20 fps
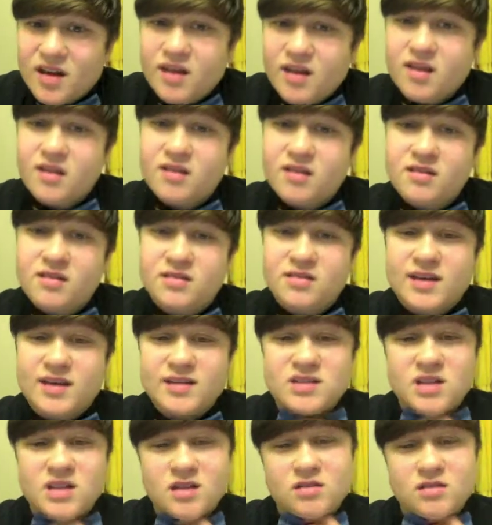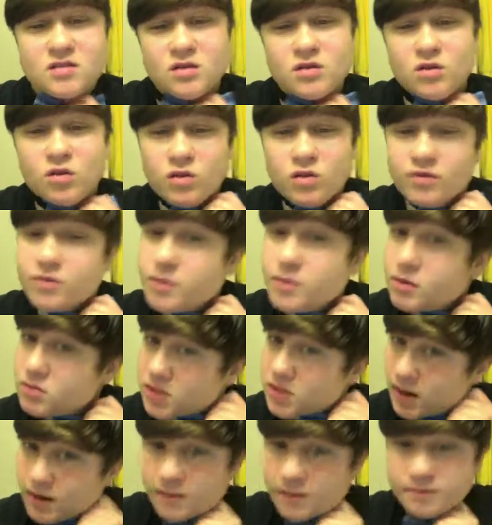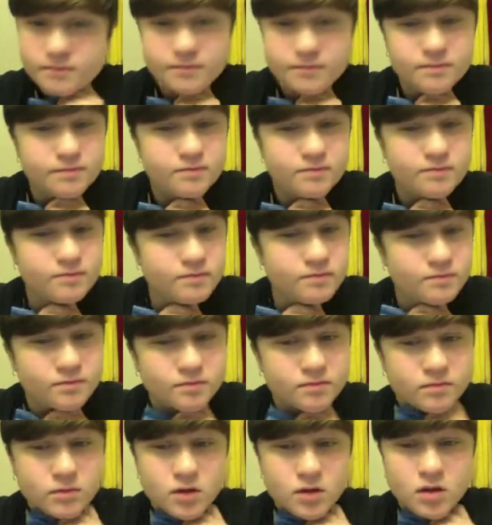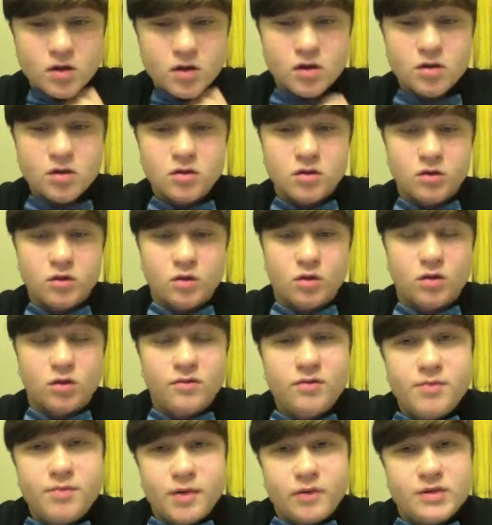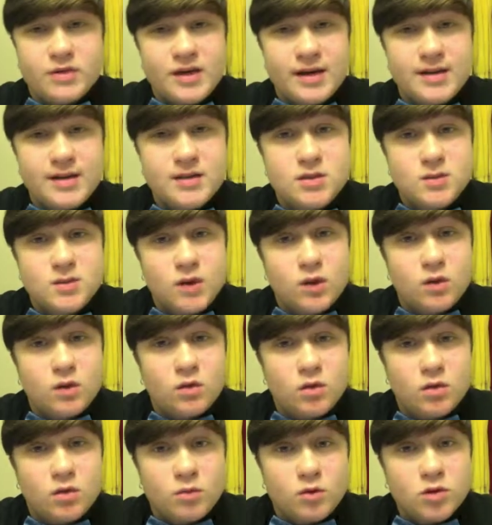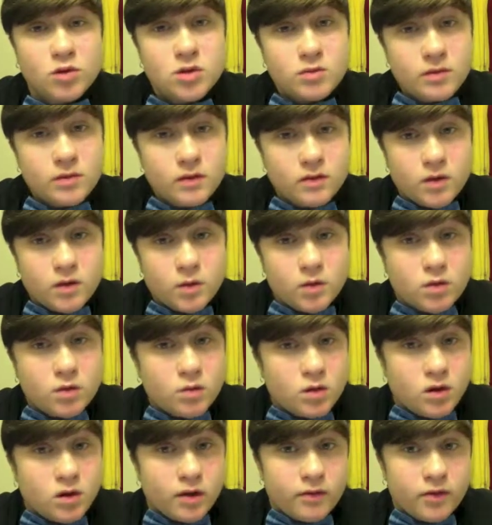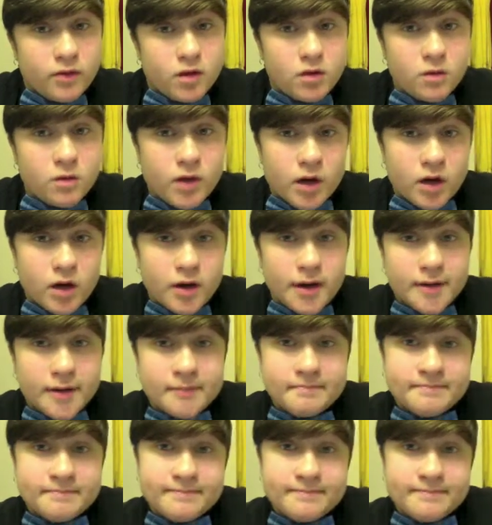And that's not the goal of a bow tie. The goal of a bow tie is to make you look more spiffy with whatever you're wearing.